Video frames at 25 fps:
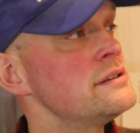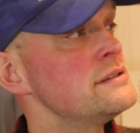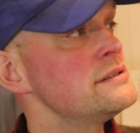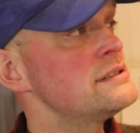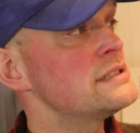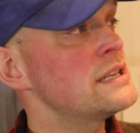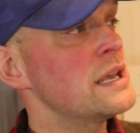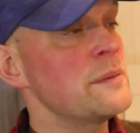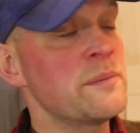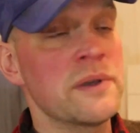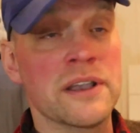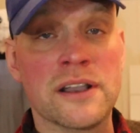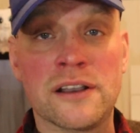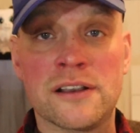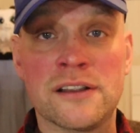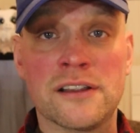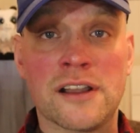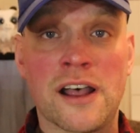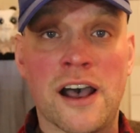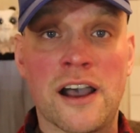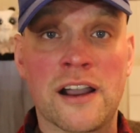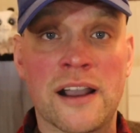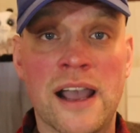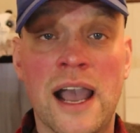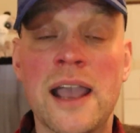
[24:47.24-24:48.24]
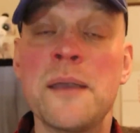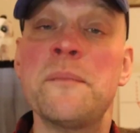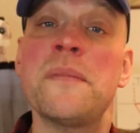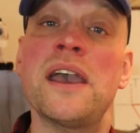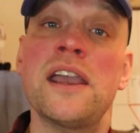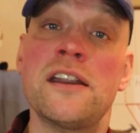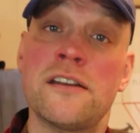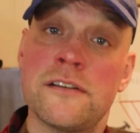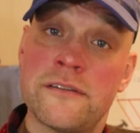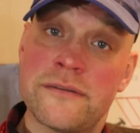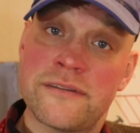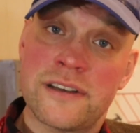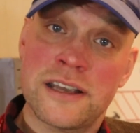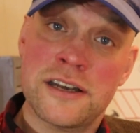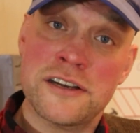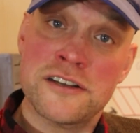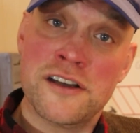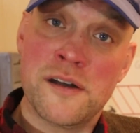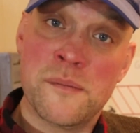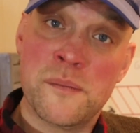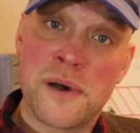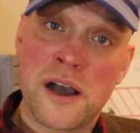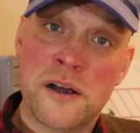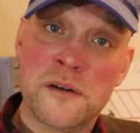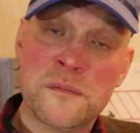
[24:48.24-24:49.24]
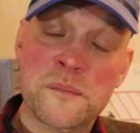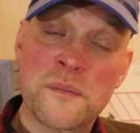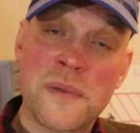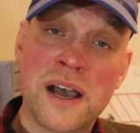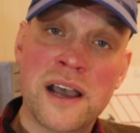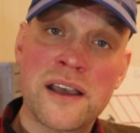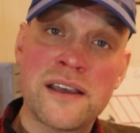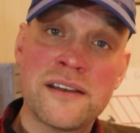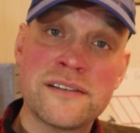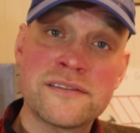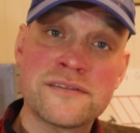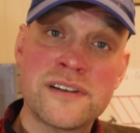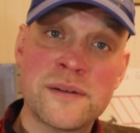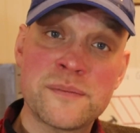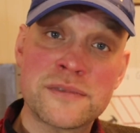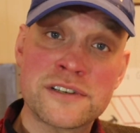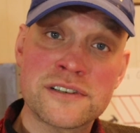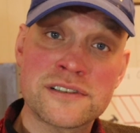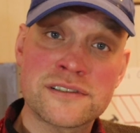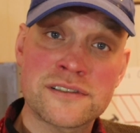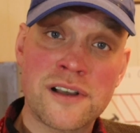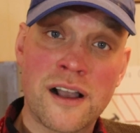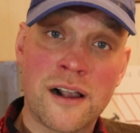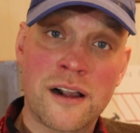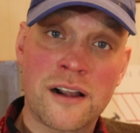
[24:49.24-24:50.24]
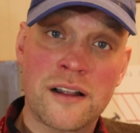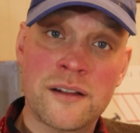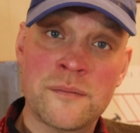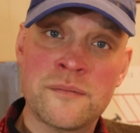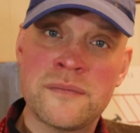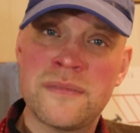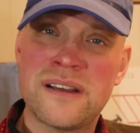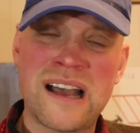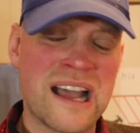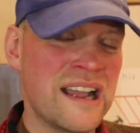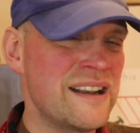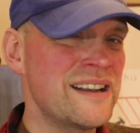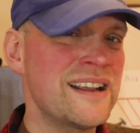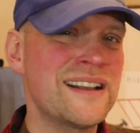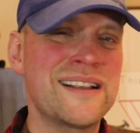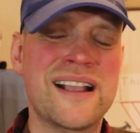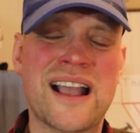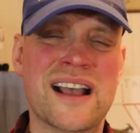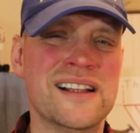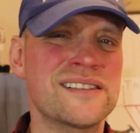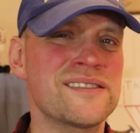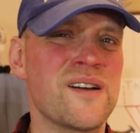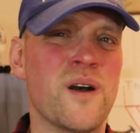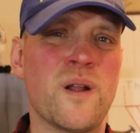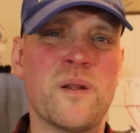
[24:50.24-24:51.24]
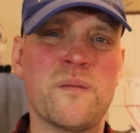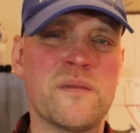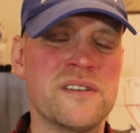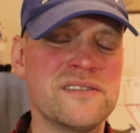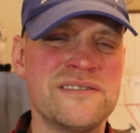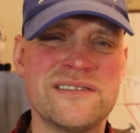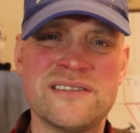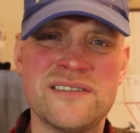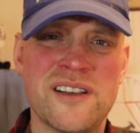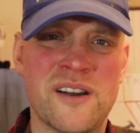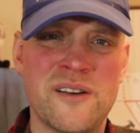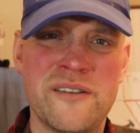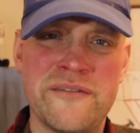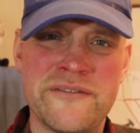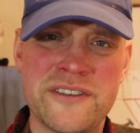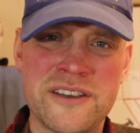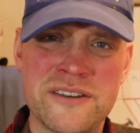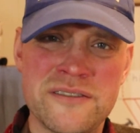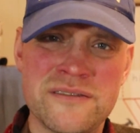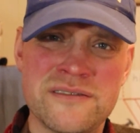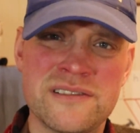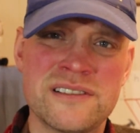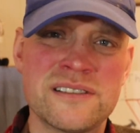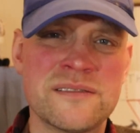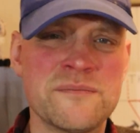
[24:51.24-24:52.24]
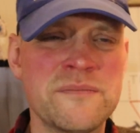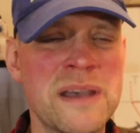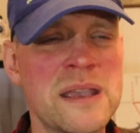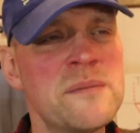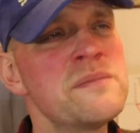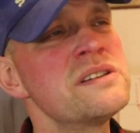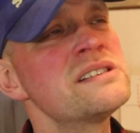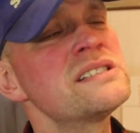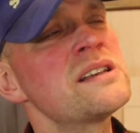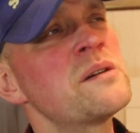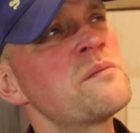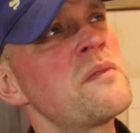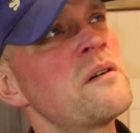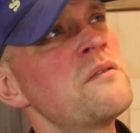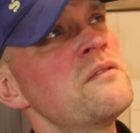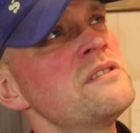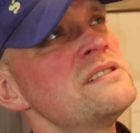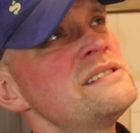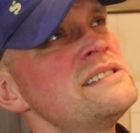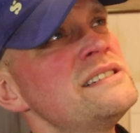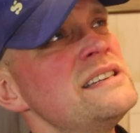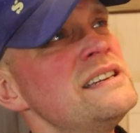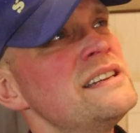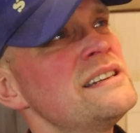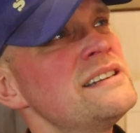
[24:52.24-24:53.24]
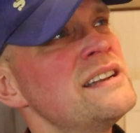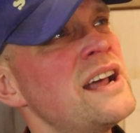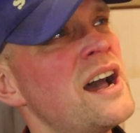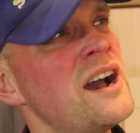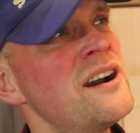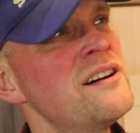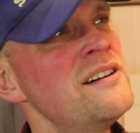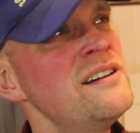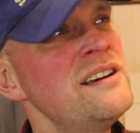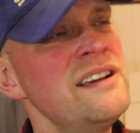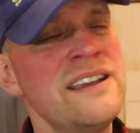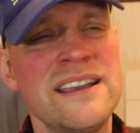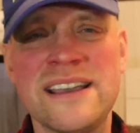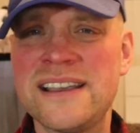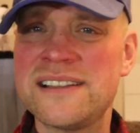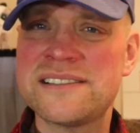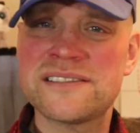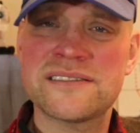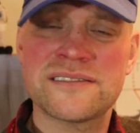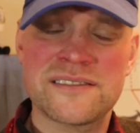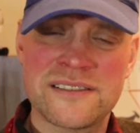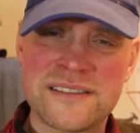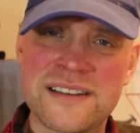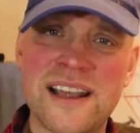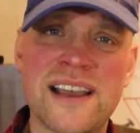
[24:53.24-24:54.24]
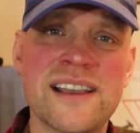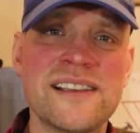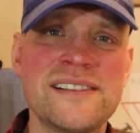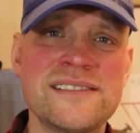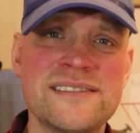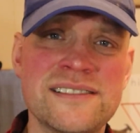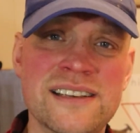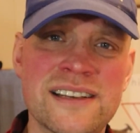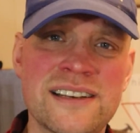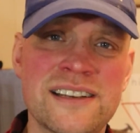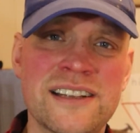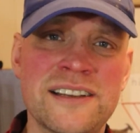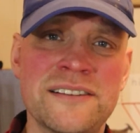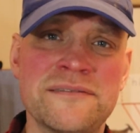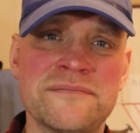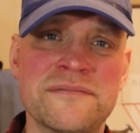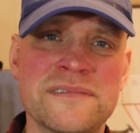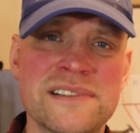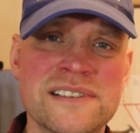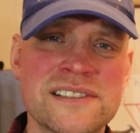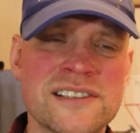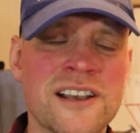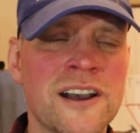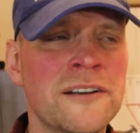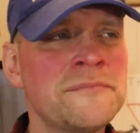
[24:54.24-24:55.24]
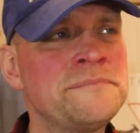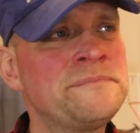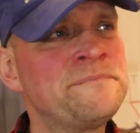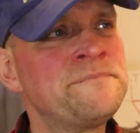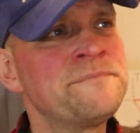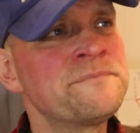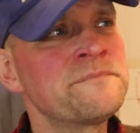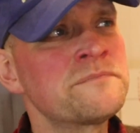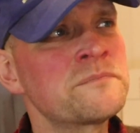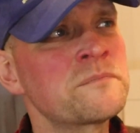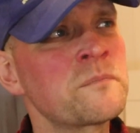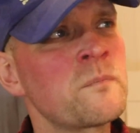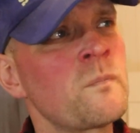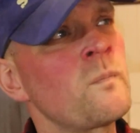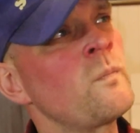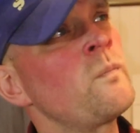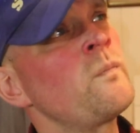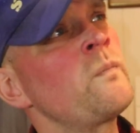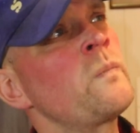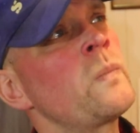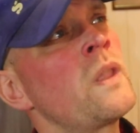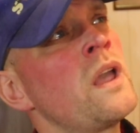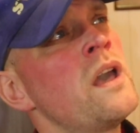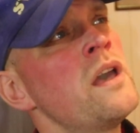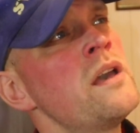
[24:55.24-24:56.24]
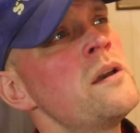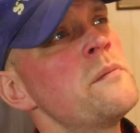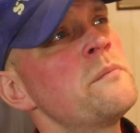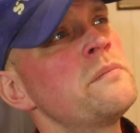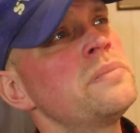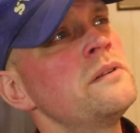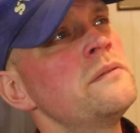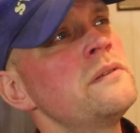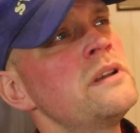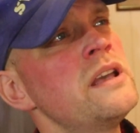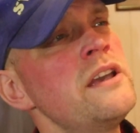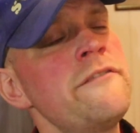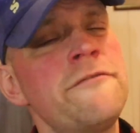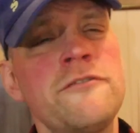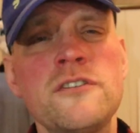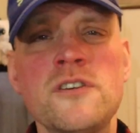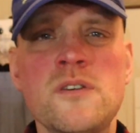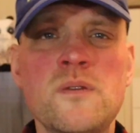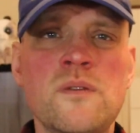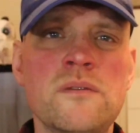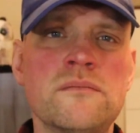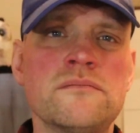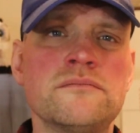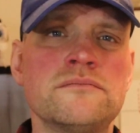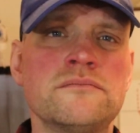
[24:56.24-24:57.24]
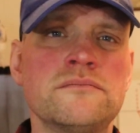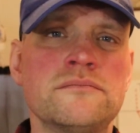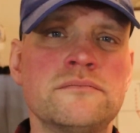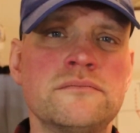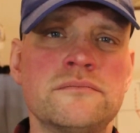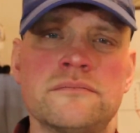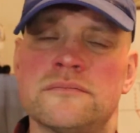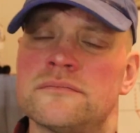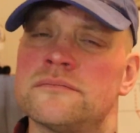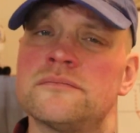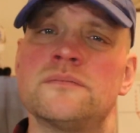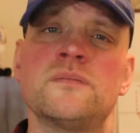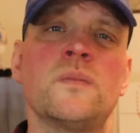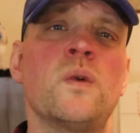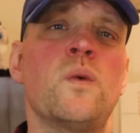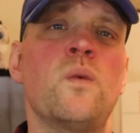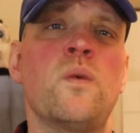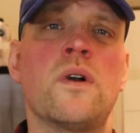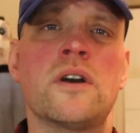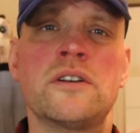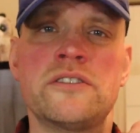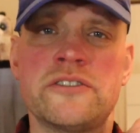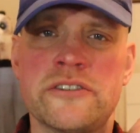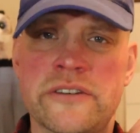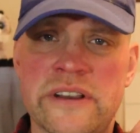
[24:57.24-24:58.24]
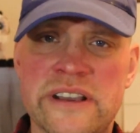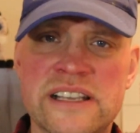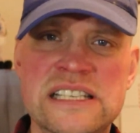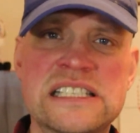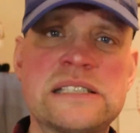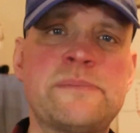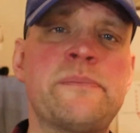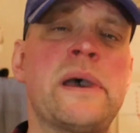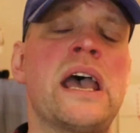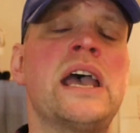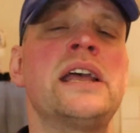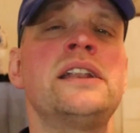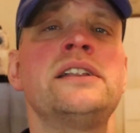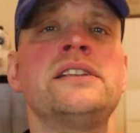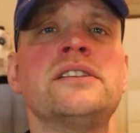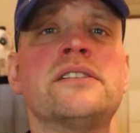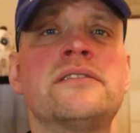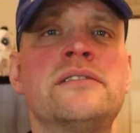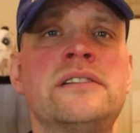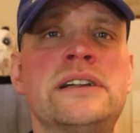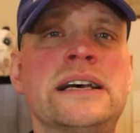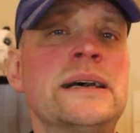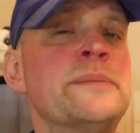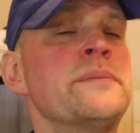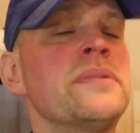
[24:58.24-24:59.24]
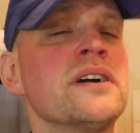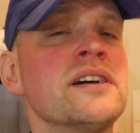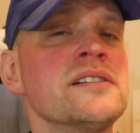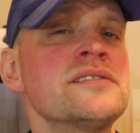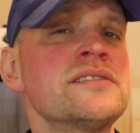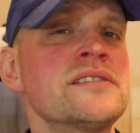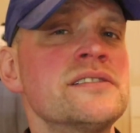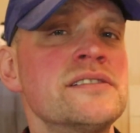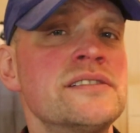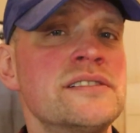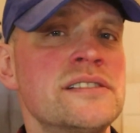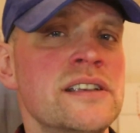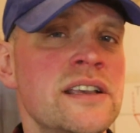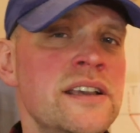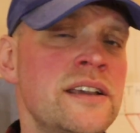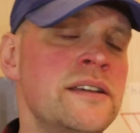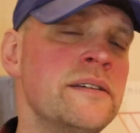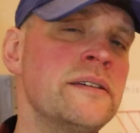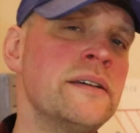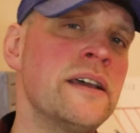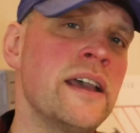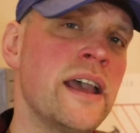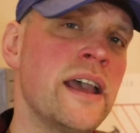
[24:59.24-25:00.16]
skipping along. I made a video about my trip to Stockholm. It got almost no views. Maybe someone will see it now. It's a nice city. So if you want to expand your apostasy